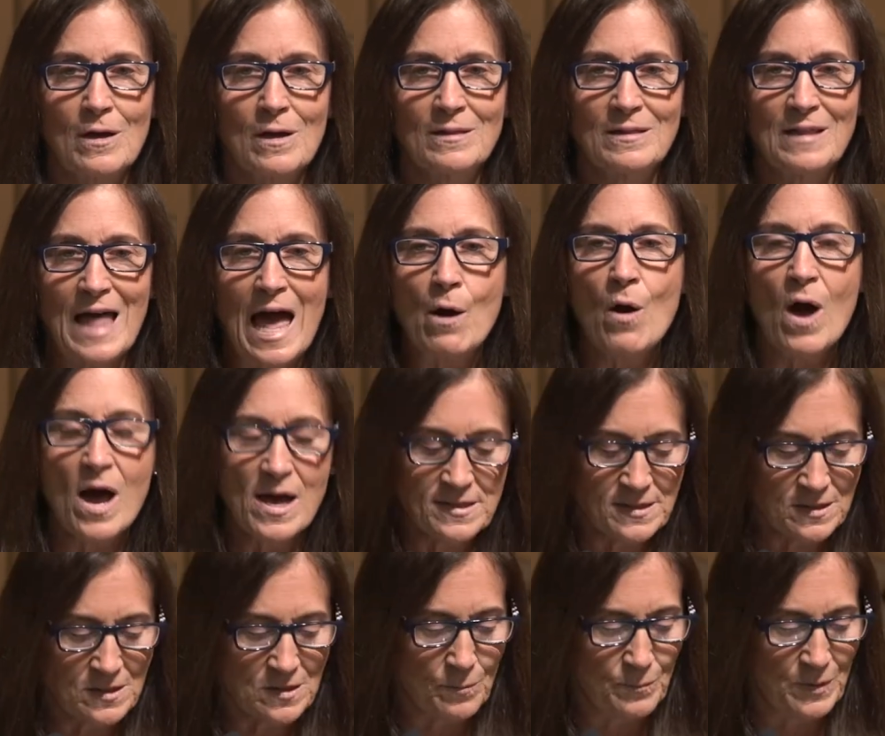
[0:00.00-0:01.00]
allow
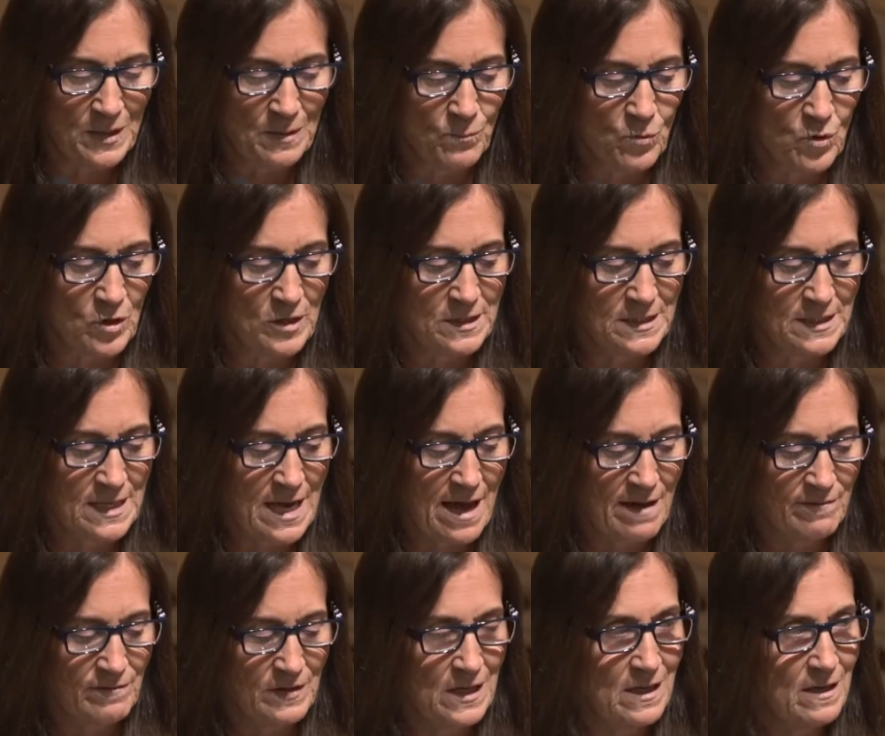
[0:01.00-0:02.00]
us to be more
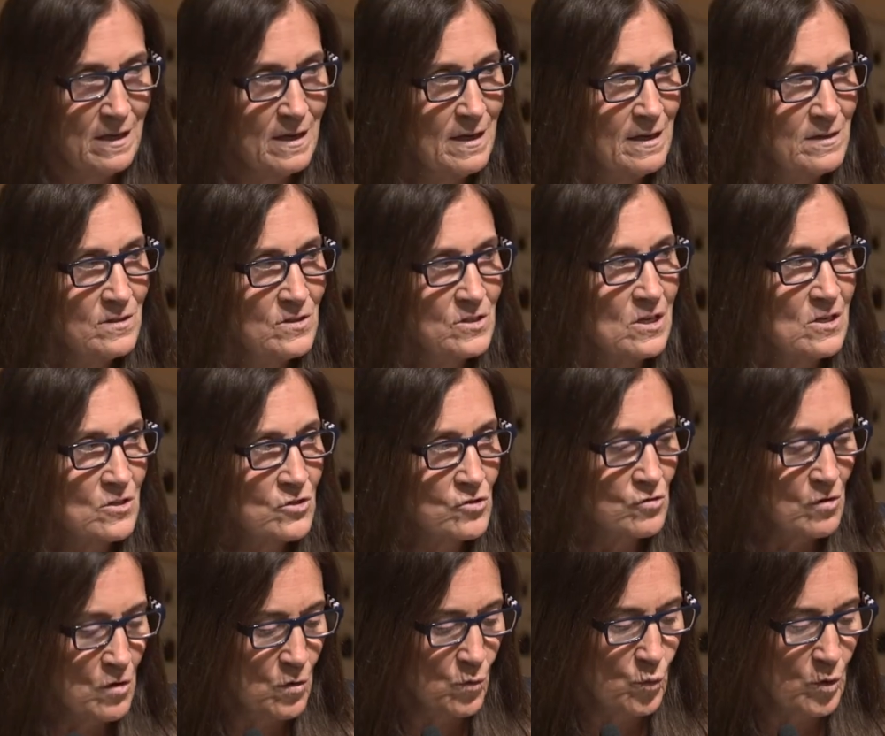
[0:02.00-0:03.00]
savvy, to
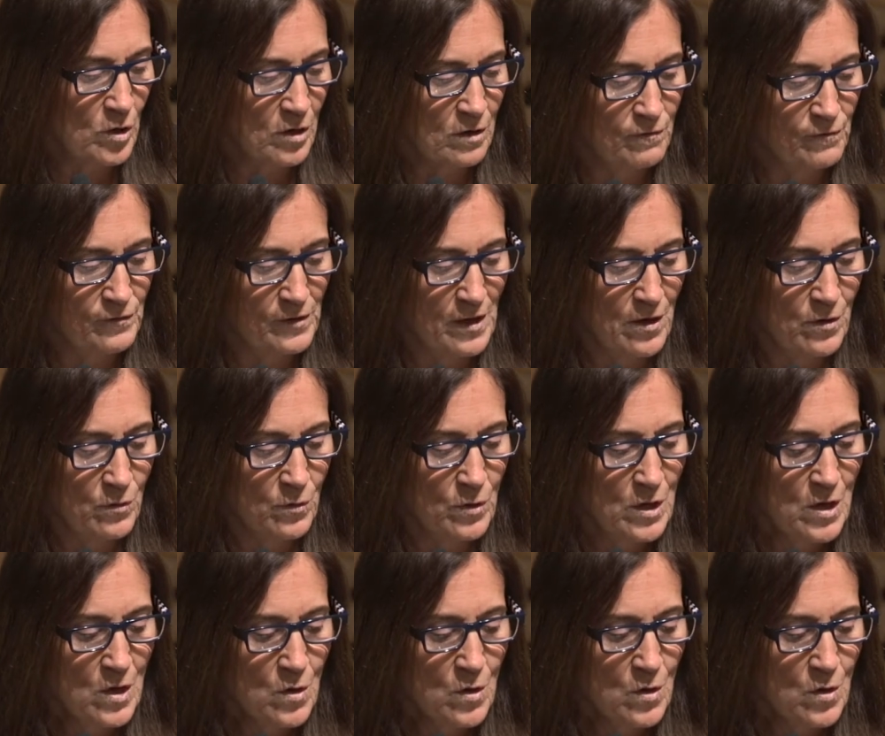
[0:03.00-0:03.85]
control workflow.